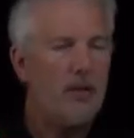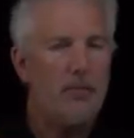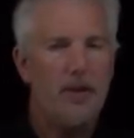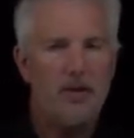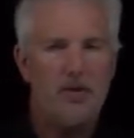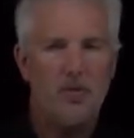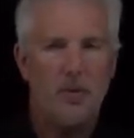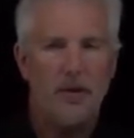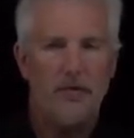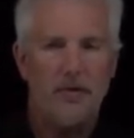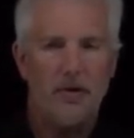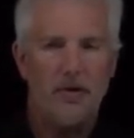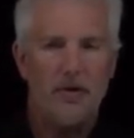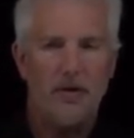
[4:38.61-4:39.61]
minus
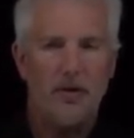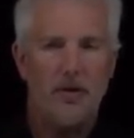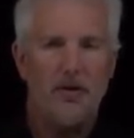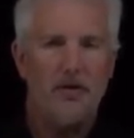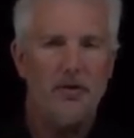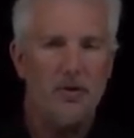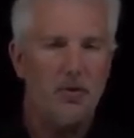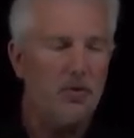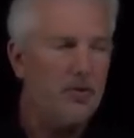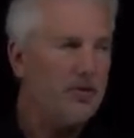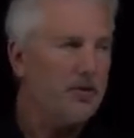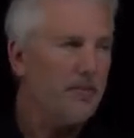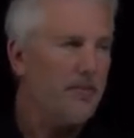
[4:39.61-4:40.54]
21st joules.